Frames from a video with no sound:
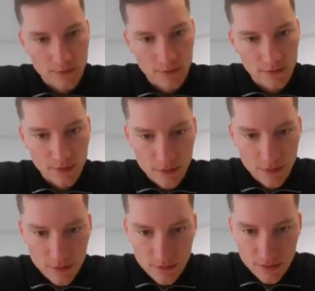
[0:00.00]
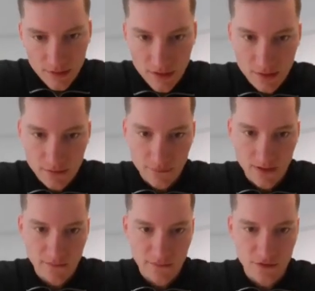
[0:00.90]
and here we have
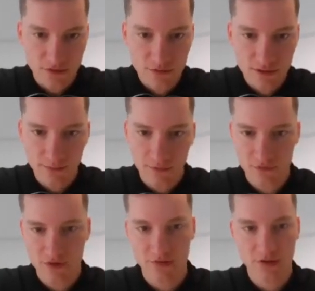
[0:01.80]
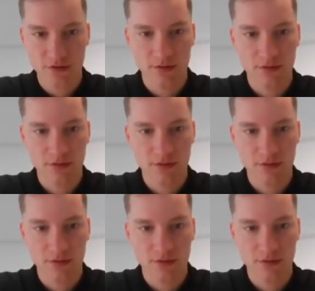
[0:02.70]
the U-type construction.